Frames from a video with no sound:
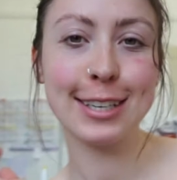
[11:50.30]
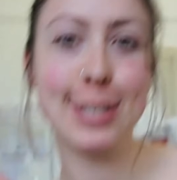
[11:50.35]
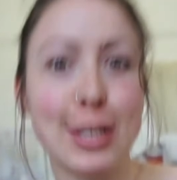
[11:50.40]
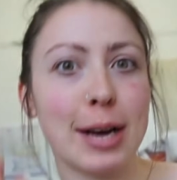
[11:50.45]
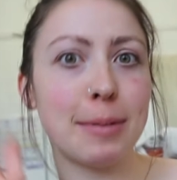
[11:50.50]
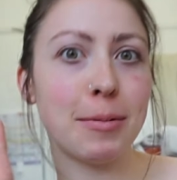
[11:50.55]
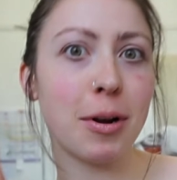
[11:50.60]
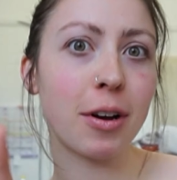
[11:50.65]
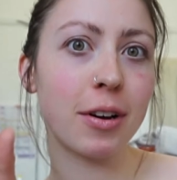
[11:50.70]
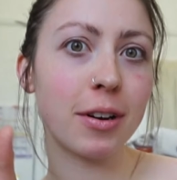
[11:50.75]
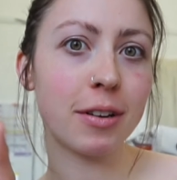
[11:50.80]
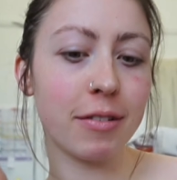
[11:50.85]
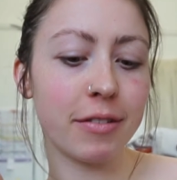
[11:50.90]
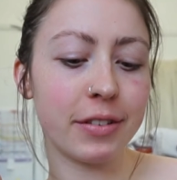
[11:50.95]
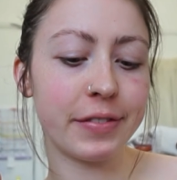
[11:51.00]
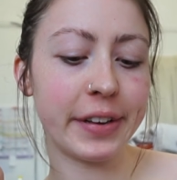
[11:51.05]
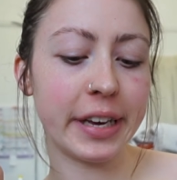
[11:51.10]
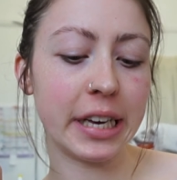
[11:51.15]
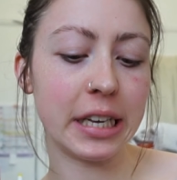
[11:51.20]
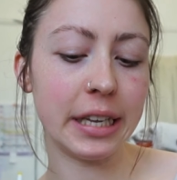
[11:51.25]
So I'm not going to
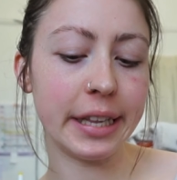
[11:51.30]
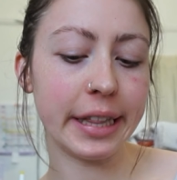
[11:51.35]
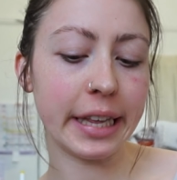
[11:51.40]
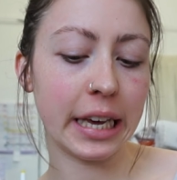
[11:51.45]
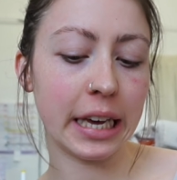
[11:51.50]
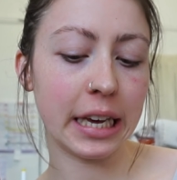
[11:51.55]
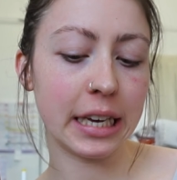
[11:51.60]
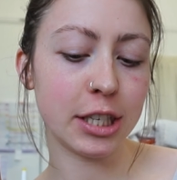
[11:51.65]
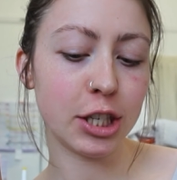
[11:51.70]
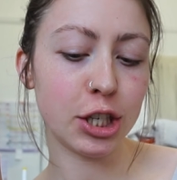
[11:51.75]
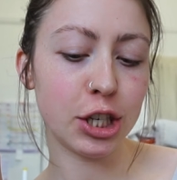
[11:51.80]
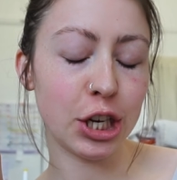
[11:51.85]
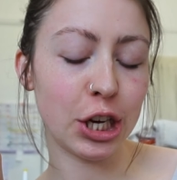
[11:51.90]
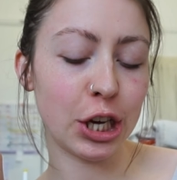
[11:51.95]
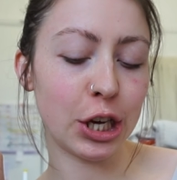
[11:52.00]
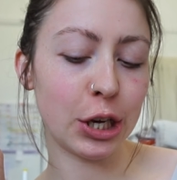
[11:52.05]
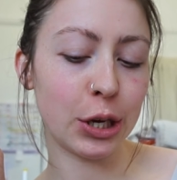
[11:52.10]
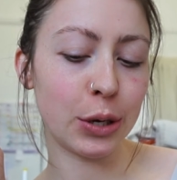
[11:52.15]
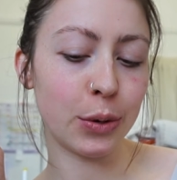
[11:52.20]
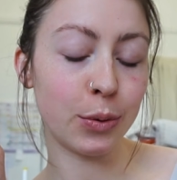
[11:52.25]
reveal these to
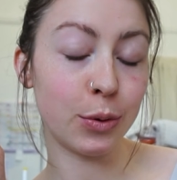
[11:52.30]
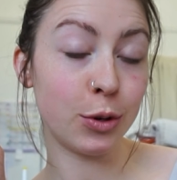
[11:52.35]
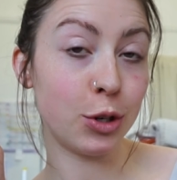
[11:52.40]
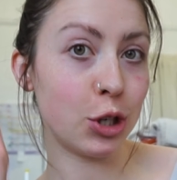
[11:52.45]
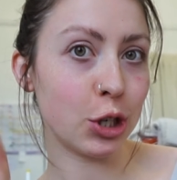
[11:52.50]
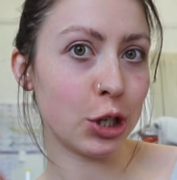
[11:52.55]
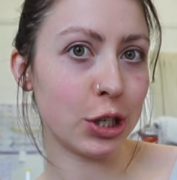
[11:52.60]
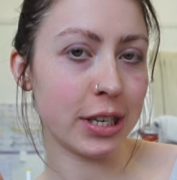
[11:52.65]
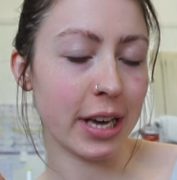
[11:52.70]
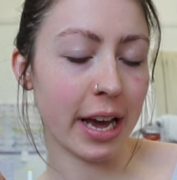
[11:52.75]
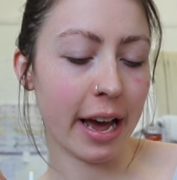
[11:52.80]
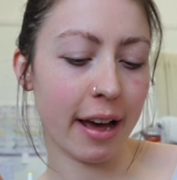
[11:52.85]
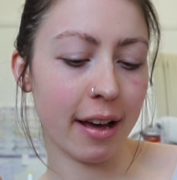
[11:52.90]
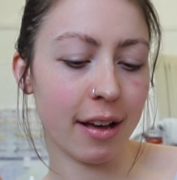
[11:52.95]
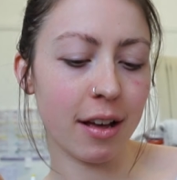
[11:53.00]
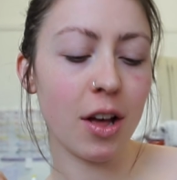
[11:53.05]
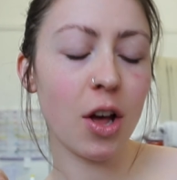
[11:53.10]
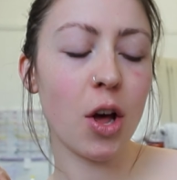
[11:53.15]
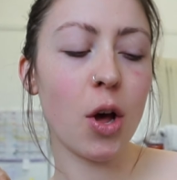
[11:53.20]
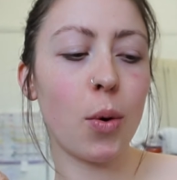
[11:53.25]
you just yet.
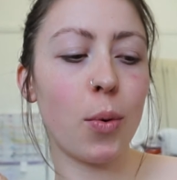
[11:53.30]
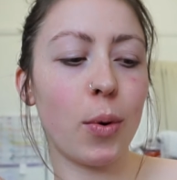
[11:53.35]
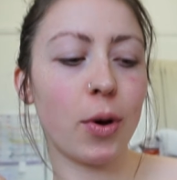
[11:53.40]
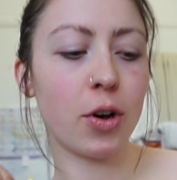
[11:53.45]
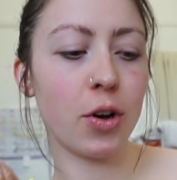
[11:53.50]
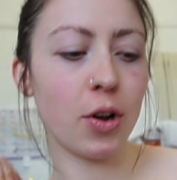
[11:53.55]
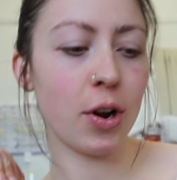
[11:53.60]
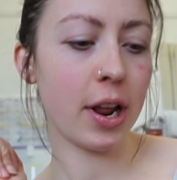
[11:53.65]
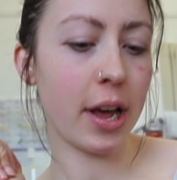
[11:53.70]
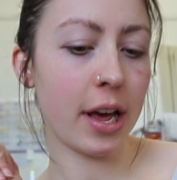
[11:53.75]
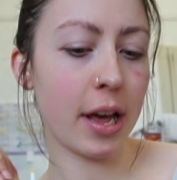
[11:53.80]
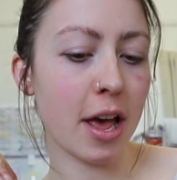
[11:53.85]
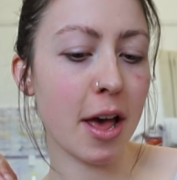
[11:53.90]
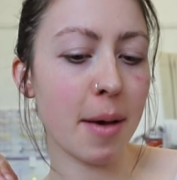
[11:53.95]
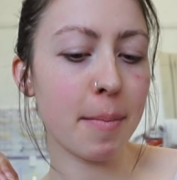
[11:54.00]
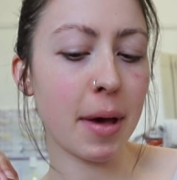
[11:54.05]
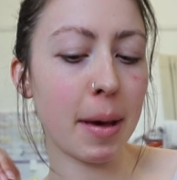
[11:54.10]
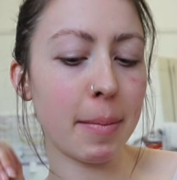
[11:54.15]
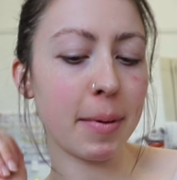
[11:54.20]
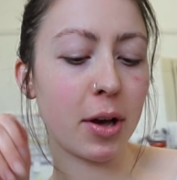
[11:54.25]
We're gonna
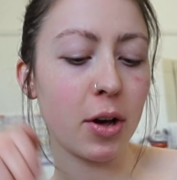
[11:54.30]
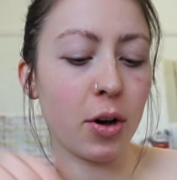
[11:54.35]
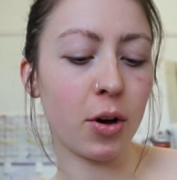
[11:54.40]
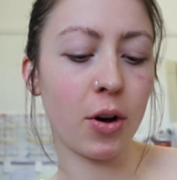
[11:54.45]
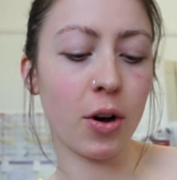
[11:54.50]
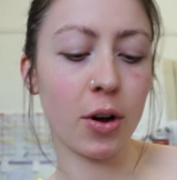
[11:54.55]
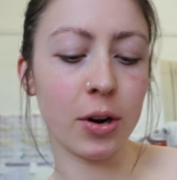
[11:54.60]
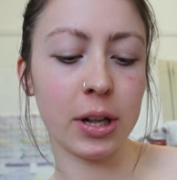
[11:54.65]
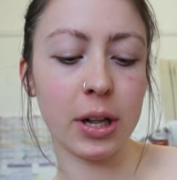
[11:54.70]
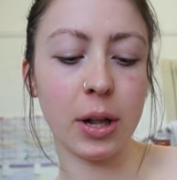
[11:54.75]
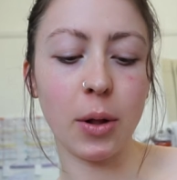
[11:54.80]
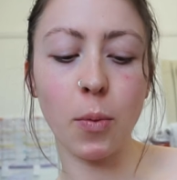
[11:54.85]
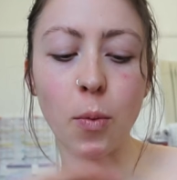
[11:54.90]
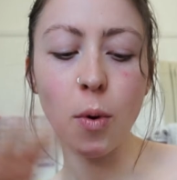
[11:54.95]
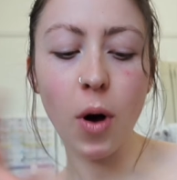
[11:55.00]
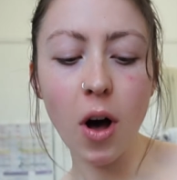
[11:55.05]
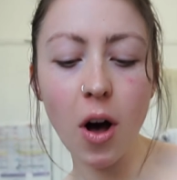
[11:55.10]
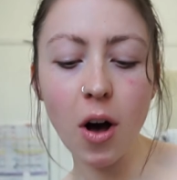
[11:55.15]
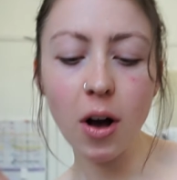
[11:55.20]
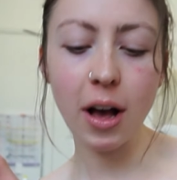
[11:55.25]
maybe go on a little
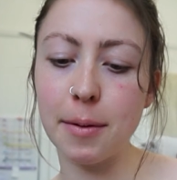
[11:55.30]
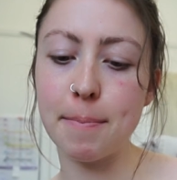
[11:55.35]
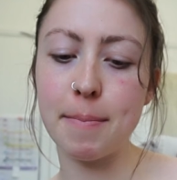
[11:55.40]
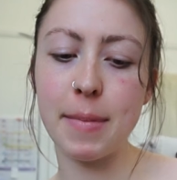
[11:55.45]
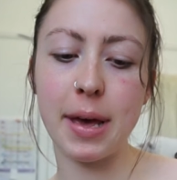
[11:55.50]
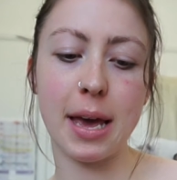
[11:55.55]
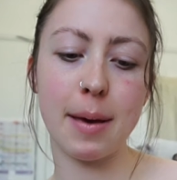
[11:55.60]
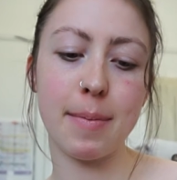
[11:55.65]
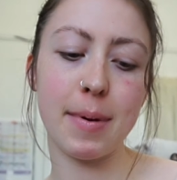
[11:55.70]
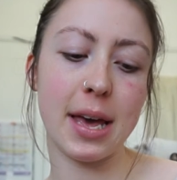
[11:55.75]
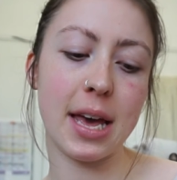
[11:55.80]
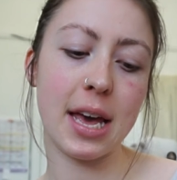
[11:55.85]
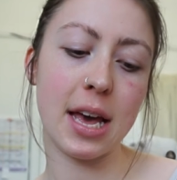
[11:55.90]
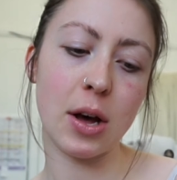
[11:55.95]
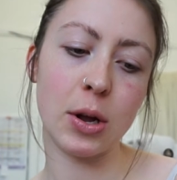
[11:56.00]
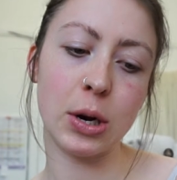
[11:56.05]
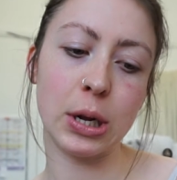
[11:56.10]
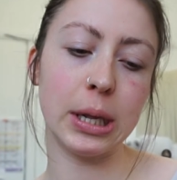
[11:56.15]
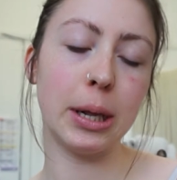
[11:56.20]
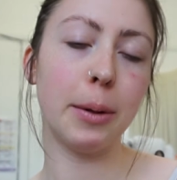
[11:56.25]
walk, maybe
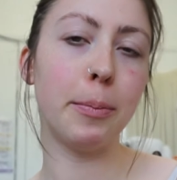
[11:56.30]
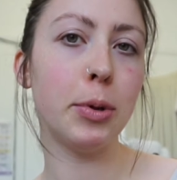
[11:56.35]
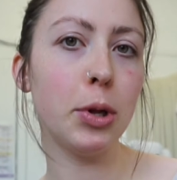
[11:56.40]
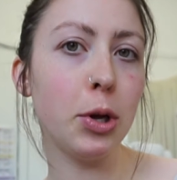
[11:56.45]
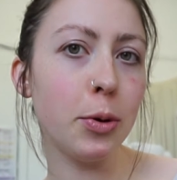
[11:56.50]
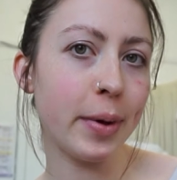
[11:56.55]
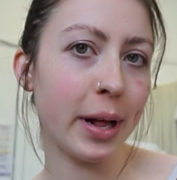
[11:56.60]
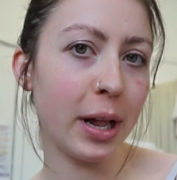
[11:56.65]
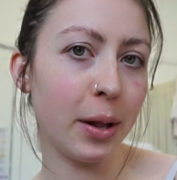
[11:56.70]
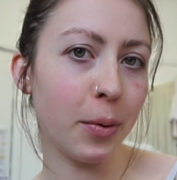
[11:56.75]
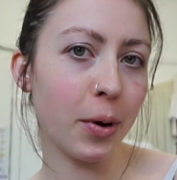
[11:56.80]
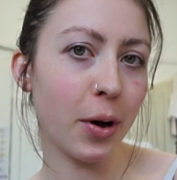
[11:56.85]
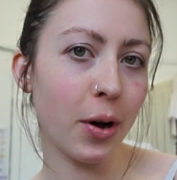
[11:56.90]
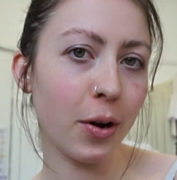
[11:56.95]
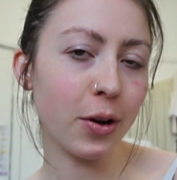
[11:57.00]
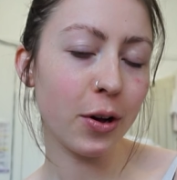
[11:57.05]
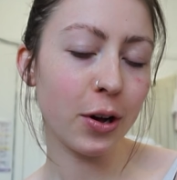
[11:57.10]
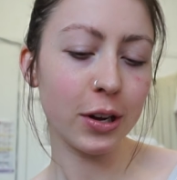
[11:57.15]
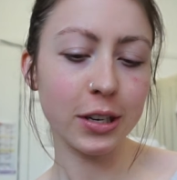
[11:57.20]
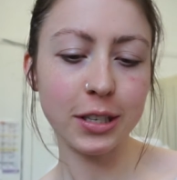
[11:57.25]
on a little bluebell
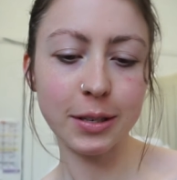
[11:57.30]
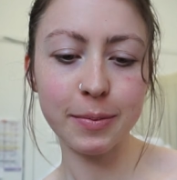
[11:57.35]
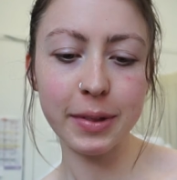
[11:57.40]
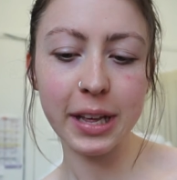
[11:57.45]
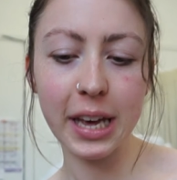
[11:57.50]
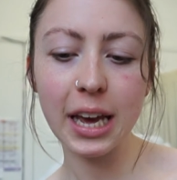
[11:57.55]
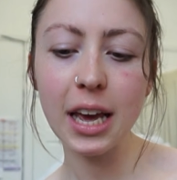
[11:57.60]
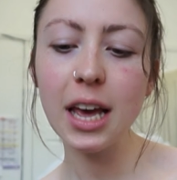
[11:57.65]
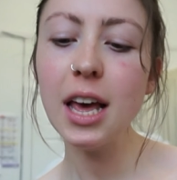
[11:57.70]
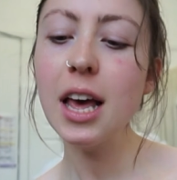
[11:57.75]
walk or something.